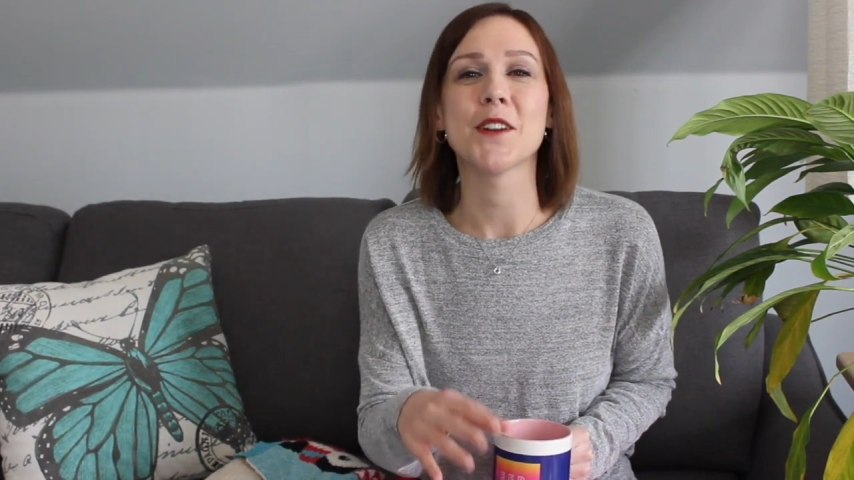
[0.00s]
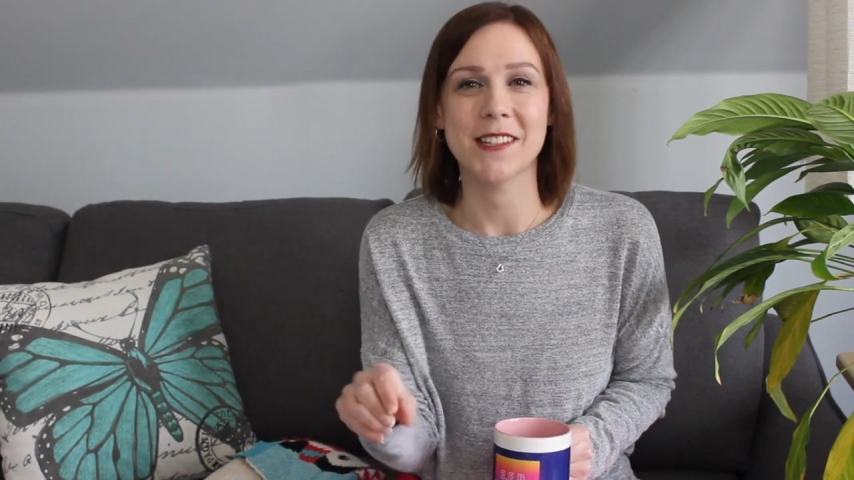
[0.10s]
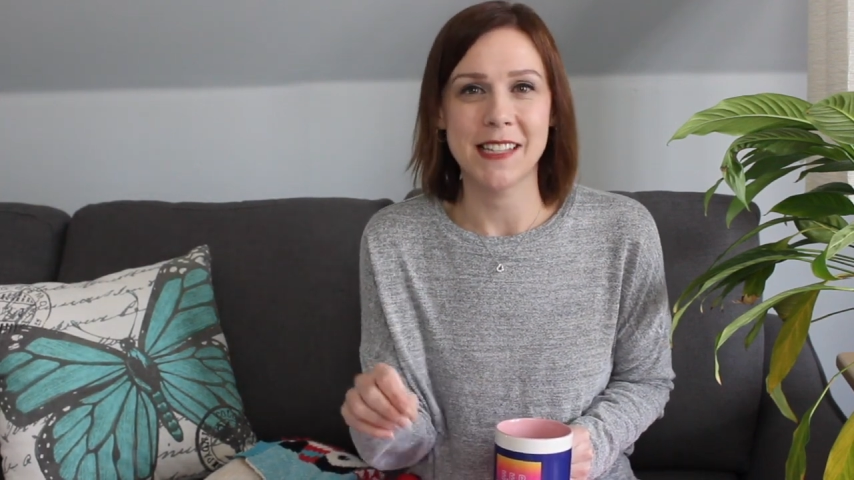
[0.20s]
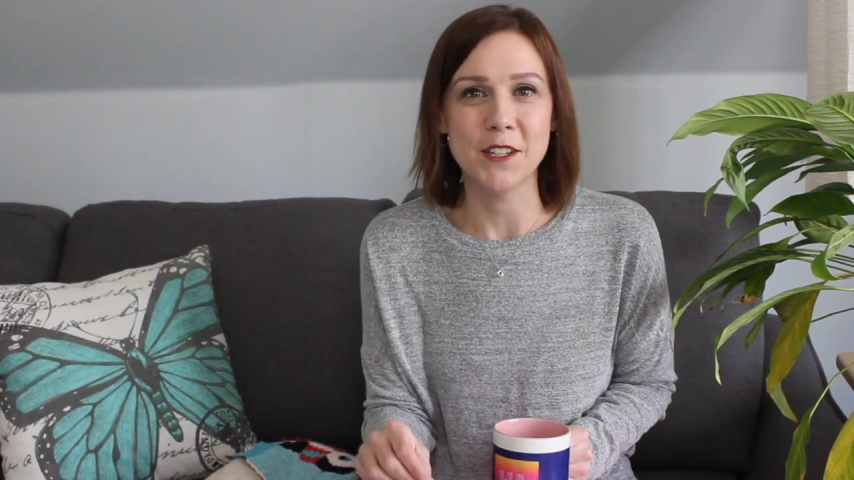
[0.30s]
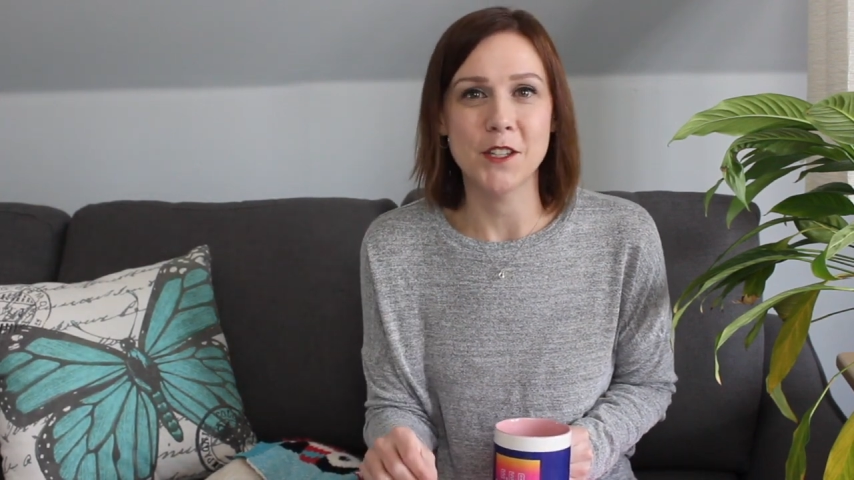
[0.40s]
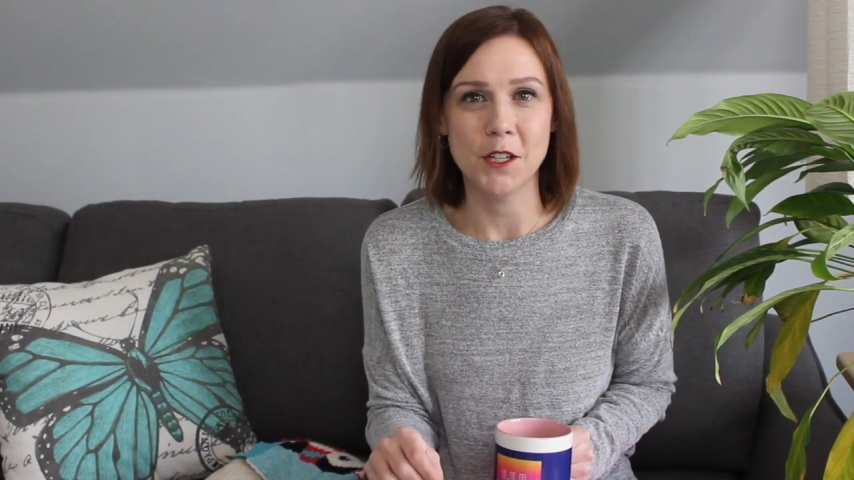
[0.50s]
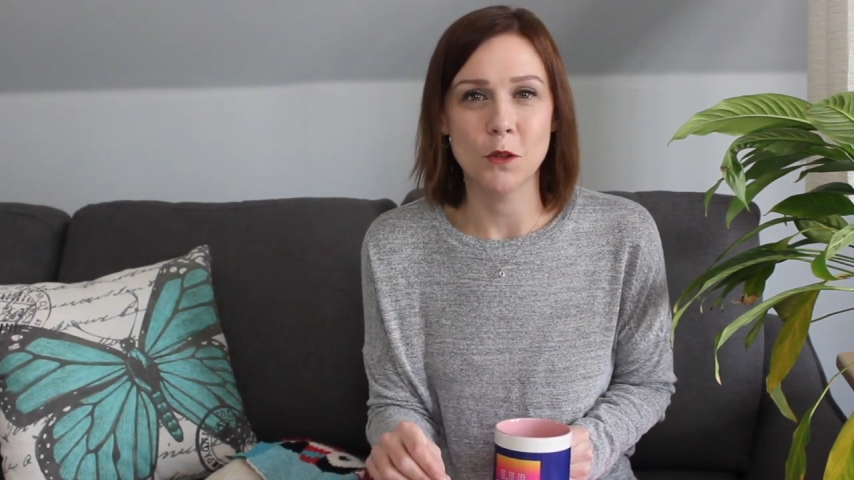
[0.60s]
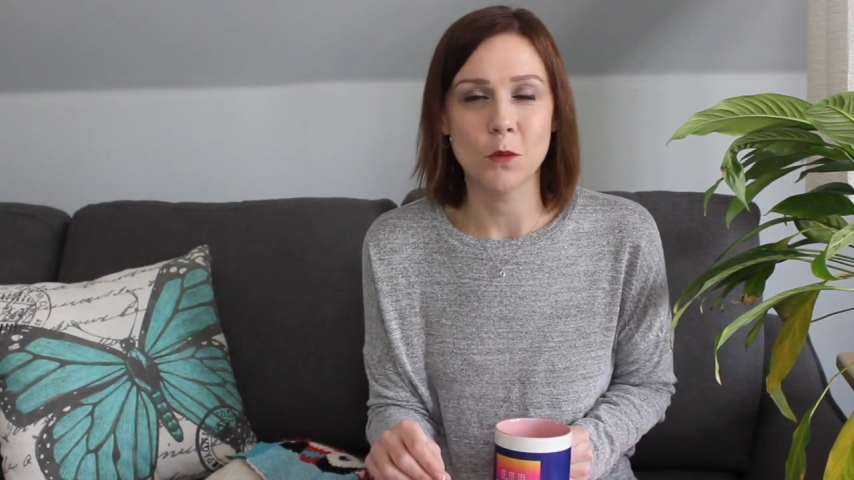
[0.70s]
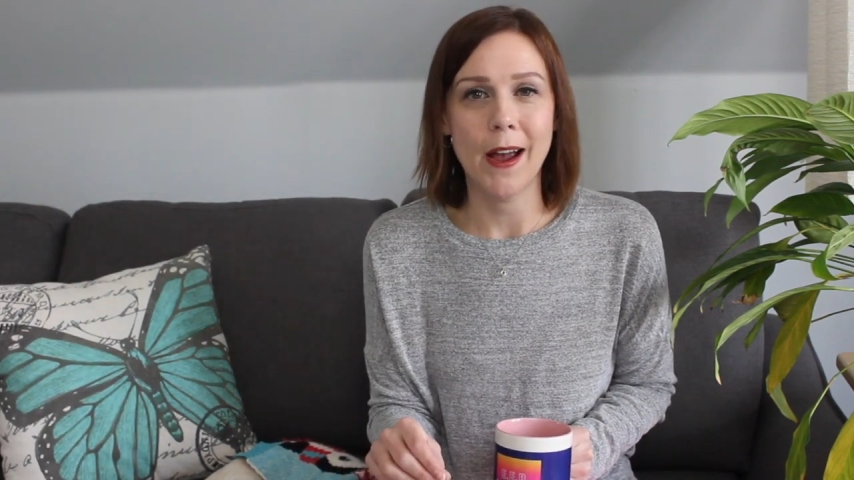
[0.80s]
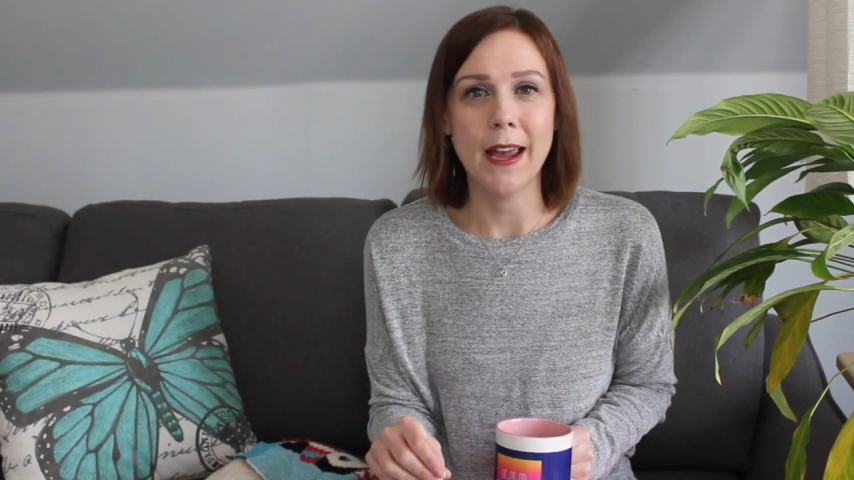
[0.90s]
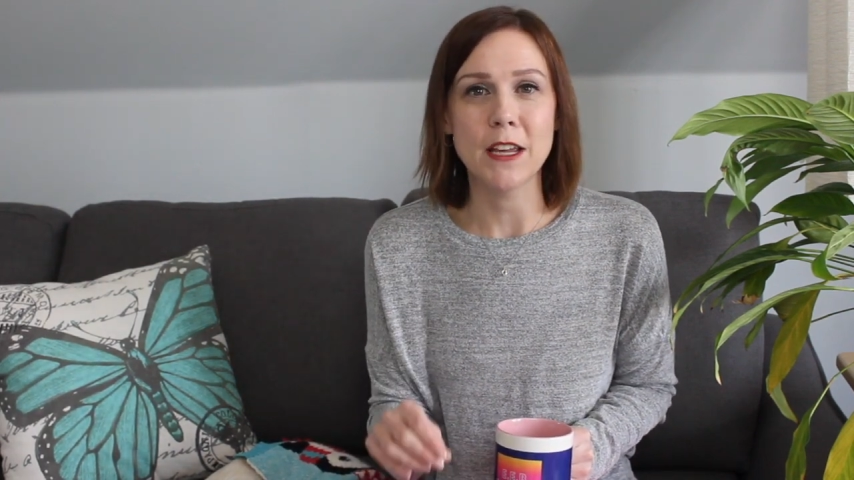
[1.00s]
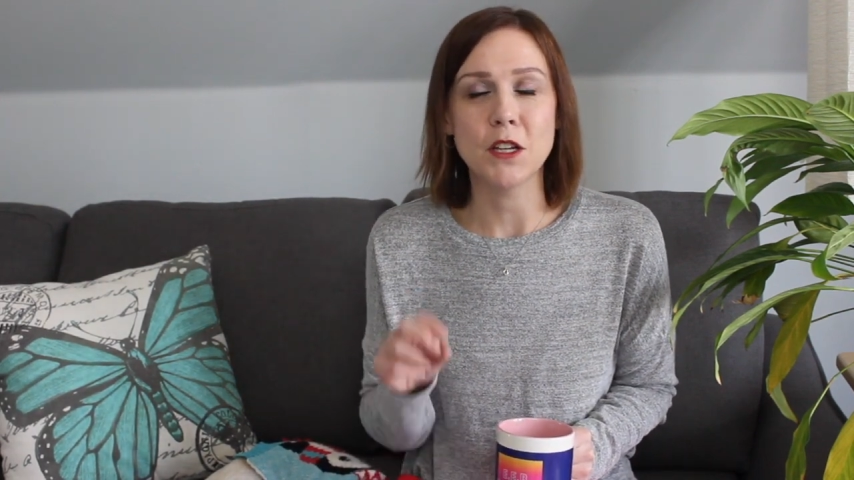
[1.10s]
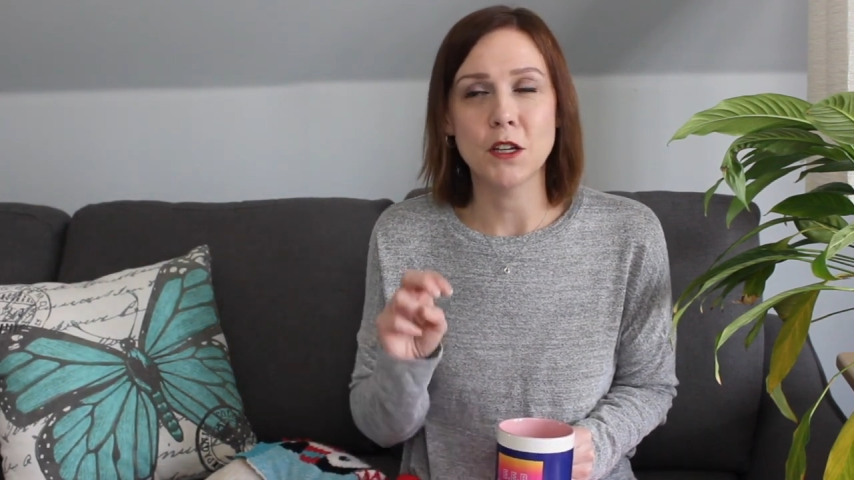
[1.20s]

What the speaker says: else sees you, right?